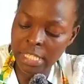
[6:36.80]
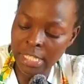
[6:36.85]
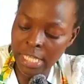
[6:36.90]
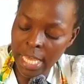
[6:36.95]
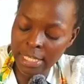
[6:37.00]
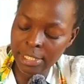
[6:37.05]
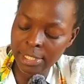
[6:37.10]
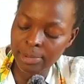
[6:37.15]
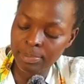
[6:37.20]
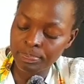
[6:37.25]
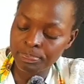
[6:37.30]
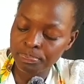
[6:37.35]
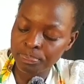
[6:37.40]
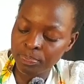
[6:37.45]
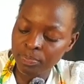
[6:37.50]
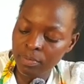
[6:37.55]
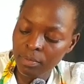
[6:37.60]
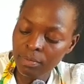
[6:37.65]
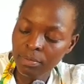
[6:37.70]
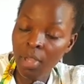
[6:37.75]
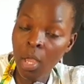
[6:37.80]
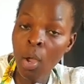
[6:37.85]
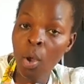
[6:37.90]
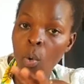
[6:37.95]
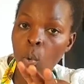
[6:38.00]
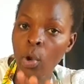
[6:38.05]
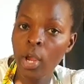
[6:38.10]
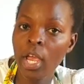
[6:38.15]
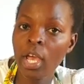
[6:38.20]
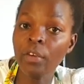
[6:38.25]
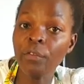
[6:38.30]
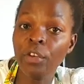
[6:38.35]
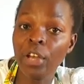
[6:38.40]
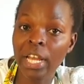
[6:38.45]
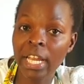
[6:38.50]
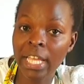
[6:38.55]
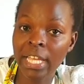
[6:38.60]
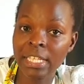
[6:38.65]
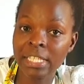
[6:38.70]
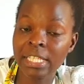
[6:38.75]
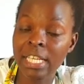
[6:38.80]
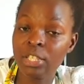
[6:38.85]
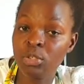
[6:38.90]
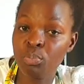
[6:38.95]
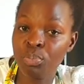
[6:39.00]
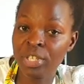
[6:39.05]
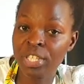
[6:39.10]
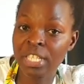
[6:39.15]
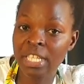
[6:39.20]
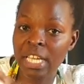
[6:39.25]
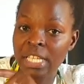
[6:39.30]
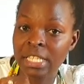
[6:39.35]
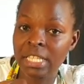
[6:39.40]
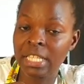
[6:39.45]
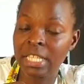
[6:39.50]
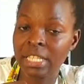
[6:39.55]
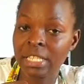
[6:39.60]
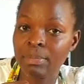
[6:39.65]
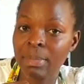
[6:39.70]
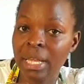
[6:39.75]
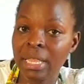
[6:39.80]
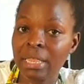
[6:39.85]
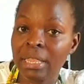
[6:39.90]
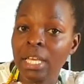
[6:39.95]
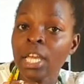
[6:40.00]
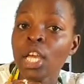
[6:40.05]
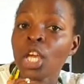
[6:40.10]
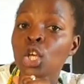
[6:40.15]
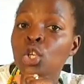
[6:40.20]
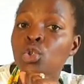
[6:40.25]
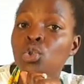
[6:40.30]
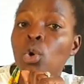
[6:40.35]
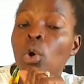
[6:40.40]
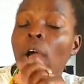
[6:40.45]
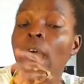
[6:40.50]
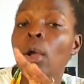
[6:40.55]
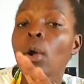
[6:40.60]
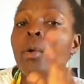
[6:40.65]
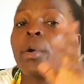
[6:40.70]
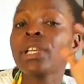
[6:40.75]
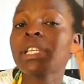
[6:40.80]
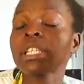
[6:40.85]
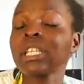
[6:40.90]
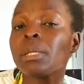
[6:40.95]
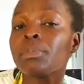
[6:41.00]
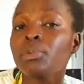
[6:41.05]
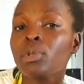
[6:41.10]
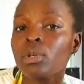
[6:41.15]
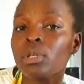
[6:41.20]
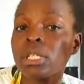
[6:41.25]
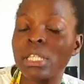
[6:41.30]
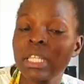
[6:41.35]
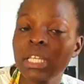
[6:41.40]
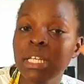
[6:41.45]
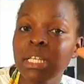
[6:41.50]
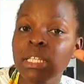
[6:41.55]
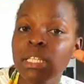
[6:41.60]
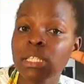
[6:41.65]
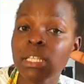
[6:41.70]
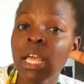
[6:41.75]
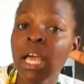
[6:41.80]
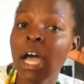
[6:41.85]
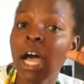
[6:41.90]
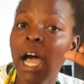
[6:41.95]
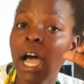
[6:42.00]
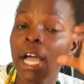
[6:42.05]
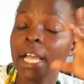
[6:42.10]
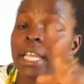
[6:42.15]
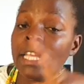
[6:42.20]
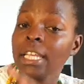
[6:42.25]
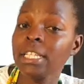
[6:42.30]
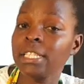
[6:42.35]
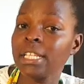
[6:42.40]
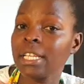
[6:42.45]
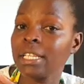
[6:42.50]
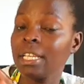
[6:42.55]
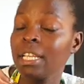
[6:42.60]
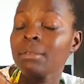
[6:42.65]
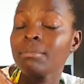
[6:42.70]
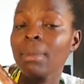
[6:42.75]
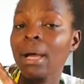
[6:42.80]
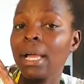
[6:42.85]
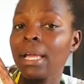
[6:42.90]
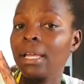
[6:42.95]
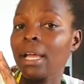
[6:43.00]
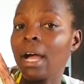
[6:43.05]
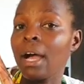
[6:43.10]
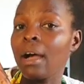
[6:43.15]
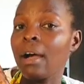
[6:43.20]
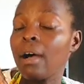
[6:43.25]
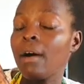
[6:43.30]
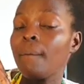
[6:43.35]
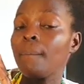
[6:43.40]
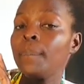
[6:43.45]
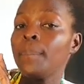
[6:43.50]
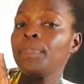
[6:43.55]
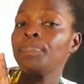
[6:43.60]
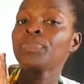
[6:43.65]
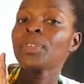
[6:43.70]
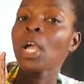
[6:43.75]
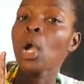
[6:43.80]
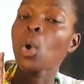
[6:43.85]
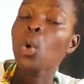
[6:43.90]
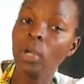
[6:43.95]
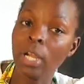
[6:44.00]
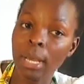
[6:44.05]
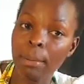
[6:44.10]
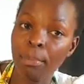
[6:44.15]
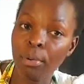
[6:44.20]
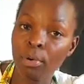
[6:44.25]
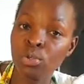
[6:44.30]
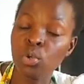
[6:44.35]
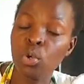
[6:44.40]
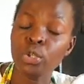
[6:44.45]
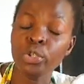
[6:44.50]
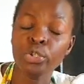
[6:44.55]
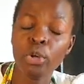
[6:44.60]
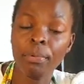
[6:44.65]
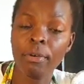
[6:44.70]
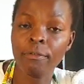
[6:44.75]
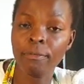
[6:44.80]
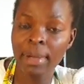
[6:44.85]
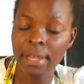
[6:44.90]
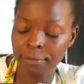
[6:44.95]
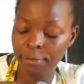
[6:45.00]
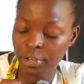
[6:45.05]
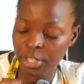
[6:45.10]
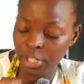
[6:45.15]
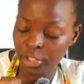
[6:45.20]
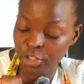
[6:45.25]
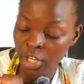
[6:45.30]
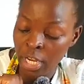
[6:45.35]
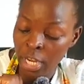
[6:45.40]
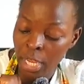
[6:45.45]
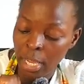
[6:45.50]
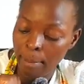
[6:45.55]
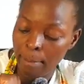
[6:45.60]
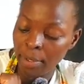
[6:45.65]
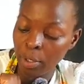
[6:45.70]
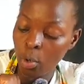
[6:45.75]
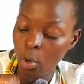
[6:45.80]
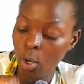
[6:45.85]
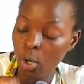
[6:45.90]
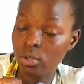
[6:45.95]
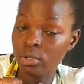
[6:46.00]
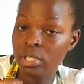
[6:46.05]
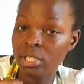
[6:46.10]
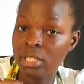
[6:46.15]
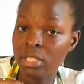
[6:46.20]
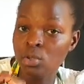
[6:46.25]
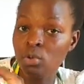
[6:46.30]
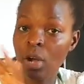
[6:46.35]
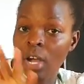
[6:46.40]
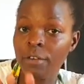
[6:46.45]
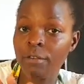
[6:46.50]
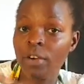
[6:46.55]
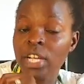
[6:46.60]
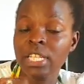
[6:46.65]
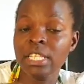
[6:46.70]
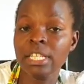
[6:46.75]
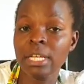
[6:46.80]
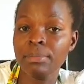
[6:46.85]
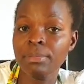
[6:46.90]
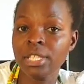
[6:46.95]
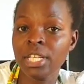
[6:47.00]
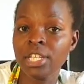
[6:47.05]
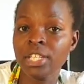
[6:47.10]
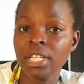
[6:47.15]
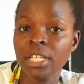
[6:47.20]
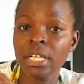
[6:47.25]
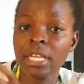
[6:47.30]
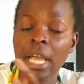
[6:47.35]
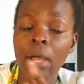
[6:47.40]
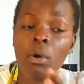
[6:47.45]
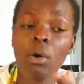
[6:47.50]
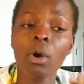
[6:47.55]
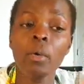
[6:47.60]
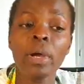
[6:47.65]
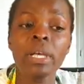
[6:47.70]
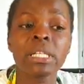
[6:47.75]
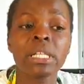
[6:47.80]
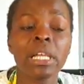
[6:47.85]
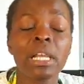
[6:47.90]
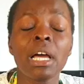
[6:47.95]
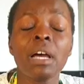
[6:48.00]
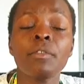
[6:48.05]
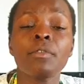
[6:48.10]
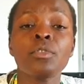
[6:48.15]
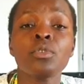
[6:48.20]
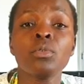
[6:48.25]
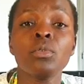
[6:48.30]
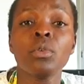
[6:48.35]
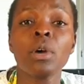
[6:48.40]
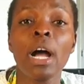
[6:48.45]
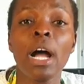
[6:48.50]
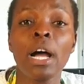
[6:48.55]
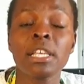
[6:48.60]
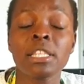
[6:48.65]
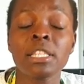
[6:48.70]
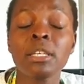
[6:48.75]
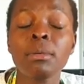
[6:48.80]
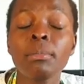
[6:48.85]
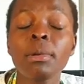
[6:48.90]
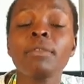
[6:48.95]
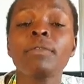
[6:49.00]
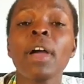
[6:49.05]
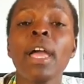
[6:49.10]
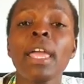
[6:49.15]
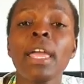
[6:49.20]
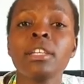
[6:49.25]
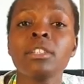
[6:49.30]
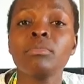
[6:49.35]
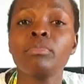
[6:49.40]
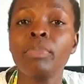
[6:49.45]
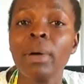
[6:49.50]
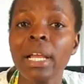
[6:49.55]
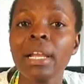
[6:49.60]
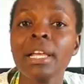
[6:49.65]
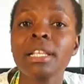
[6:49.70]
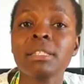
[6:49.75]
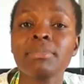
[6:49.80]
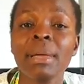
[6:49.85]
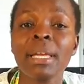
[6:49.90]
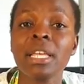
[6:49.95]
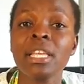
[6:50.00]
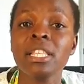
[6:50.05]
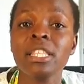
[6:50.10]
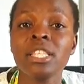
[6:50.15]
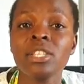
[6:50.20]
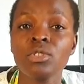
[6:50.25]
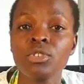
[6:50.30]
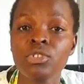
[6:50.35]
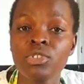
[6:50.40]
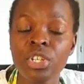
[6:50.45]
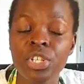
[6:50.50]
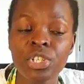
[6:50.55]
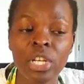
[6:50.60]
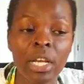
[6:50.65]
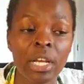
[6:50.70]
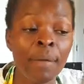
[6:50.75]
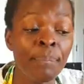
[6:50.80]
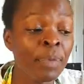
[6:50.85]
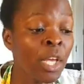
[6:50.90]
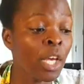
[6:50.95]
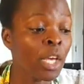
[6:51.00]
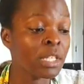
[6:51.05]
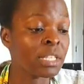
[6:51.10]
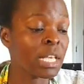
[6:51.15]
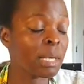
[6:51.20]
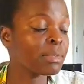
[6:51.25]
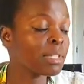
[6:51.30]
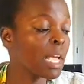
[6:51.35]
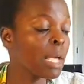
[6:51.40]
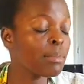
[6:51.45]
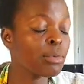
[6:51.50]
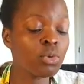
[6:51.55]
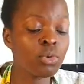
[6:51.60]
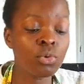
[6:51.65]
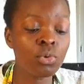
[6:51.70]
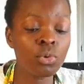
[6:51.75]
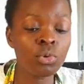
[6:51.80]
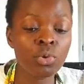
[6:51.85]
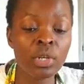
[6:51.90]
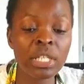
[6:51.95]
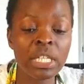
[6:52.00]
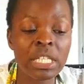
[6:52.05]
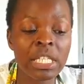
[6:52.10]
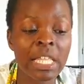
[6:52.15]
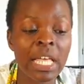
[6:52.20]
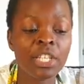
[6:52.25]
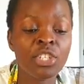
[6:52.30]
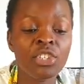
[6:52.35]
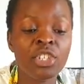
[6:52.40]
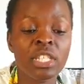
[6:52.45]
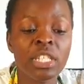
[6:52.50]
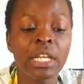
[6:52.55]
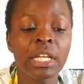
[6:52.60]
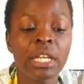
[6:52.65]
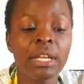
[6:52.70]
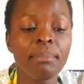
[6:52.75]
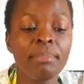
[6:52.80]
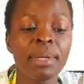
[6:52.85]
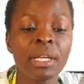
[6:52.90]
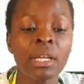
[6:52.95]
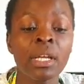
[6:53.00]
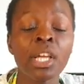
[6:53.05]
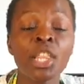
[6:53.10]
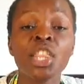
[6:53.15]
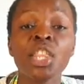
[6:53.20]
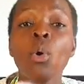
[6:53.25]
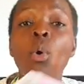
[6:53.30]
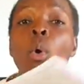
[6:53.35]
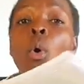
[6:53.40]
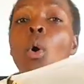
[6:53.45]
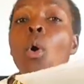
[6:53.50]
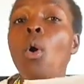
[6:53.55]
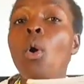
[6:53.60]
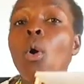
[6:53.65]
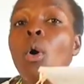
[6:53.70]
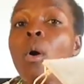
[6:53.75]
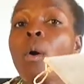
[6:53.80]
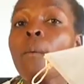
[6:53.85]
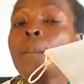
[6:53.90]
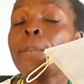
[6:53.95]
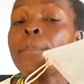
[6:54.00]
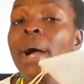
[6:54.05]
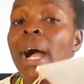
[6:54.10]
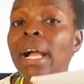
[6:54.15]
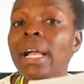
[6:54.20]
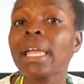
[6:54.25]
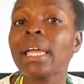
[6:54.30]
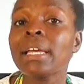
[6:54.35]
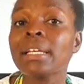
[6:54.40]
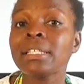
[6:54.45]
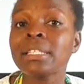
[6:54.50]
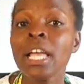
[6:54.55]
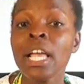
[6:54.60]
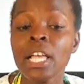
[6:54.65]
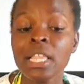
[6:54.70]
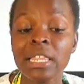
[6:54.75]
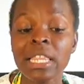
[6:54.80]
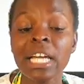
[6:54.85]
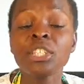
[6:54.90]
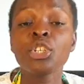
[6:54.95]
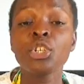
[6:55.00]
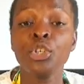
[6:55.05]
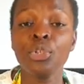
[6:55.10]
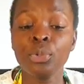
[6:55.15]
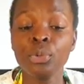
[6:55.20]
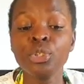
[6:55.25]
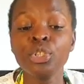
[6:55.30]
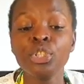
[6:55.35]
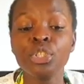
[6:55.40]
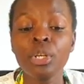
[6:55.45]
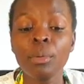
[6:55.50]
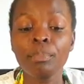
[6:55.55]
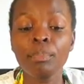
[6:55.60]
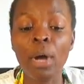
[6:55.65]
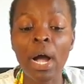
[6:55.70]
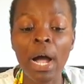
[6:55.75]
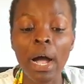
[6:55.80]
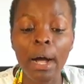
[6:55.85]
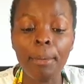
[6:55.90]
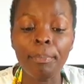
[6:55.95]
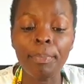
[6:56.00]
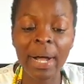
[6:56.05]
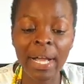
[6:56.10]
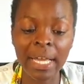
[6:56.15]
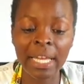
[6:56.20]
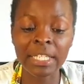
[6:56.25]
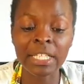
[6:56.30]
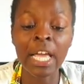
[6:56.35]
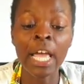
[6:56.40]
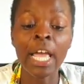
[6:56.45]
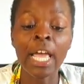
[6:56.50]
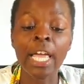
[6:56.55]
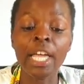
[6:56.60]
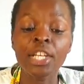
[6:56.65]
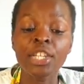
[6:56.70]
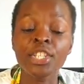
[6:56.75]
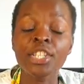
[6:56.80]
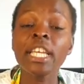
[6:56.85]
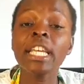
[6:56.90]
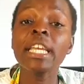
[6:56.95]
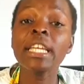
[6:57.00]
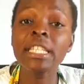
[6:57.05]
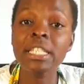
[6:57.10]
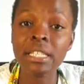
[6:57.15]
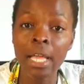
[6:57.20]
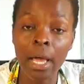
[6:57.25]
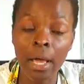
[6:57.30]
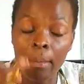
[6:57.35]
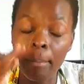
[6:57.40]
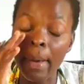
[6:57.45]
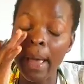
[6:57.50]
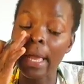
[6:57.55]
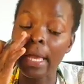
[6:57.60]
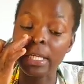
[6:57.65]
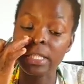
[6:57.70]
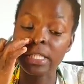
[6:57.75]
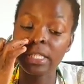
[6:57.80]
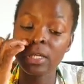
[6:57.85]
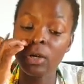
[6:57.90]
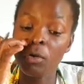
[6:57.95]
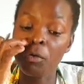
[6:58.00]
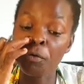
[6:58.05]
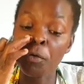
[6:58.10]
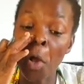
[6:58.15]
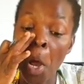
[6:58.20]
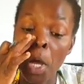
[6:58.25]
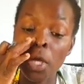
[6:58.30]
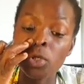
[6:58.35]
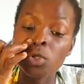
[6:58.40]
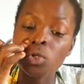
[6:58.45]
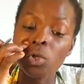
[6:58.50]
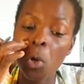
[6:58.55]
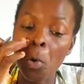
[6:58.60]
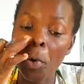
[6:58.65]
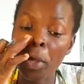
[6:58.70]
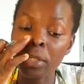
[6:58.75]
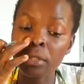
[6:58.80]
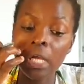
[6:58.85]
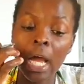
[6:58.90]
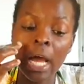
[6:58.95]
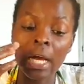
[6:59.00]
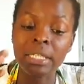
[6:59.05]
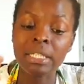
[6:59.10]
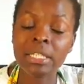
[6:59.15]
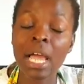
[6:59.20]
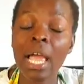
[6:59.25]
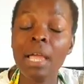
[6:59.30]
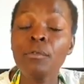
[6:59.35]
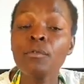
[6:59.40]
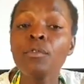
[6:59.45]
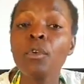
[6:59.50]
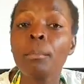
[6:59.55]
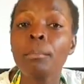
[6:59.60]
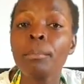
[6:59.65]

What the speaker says: snacks, we have Lays and biscuits this month, so I always keep those things hidden in my cooler box on top of my fridge, because to avoid temptation. And I always love to simplify and balance my kids' nutrition. Sometimes you notice that she's grabbing the whole packet, that huge packet, and eat by herself. So when time for